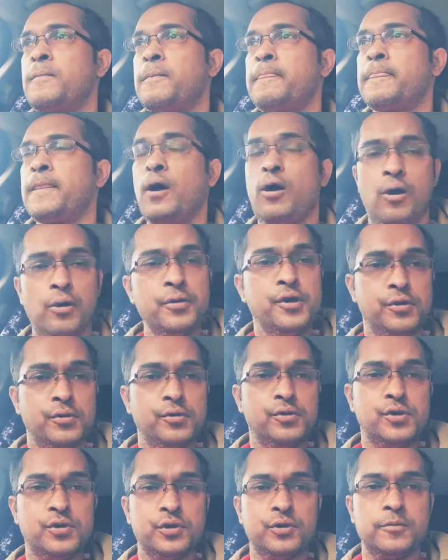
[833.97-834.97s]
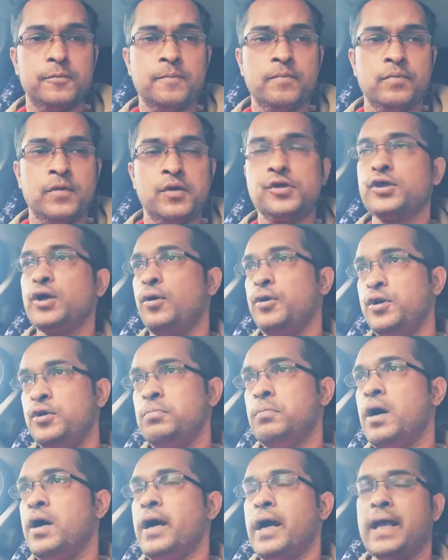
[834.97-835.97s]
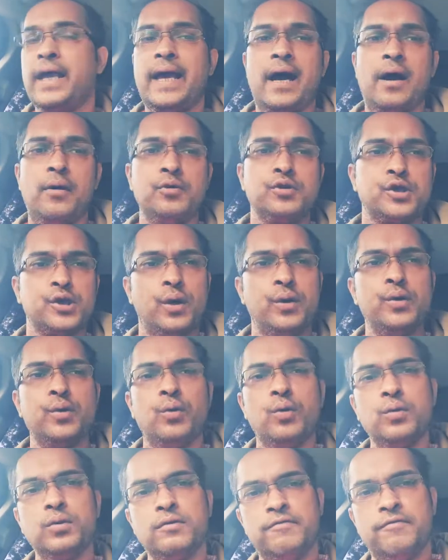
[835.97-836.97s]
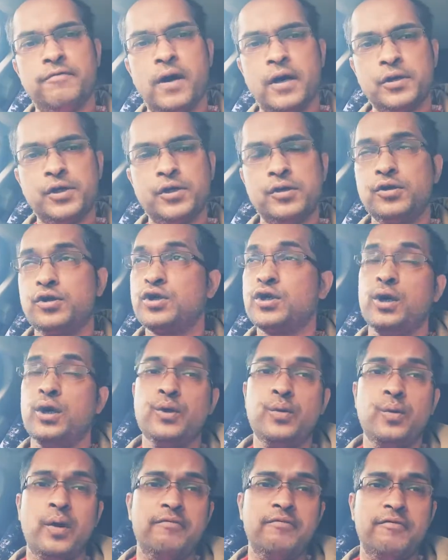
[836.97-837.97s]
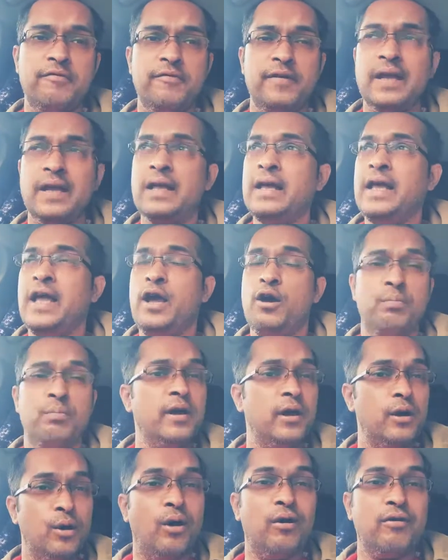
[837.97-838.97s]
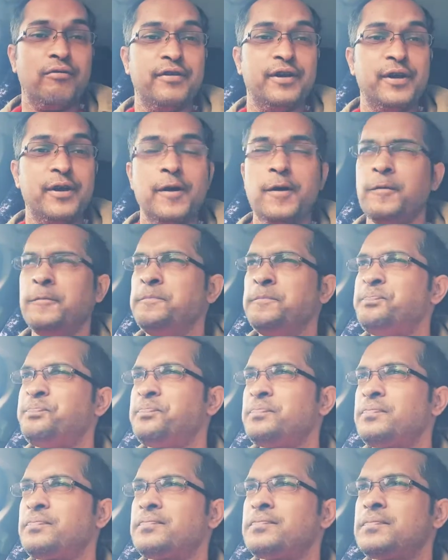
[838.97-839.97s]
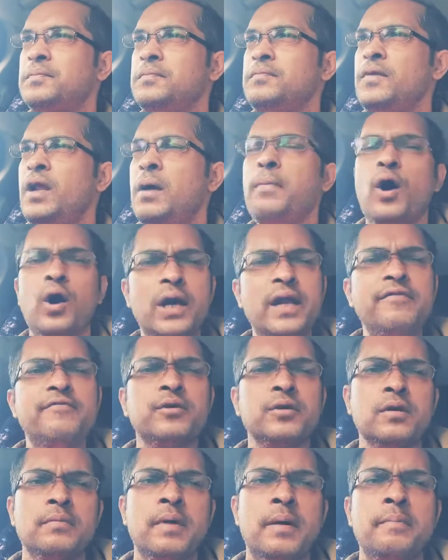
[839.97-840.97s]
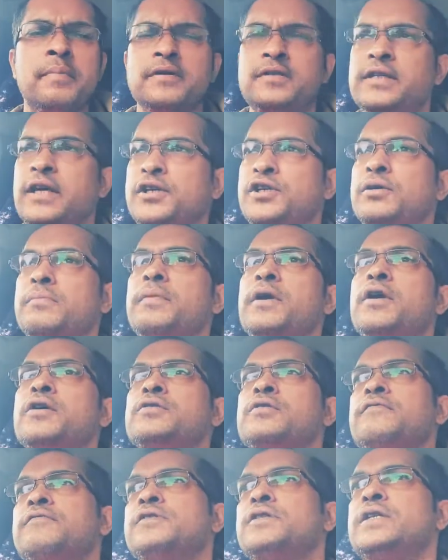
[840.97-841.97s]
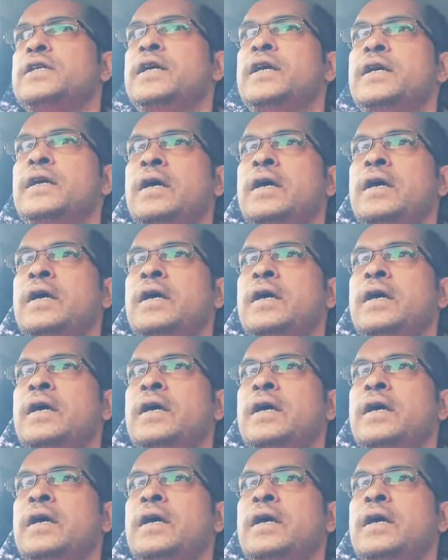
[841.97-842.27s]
on YouTube. Show you my account, show you all the functions, show you everything. It'll be a long video, but I'll leave it on the members section because obviously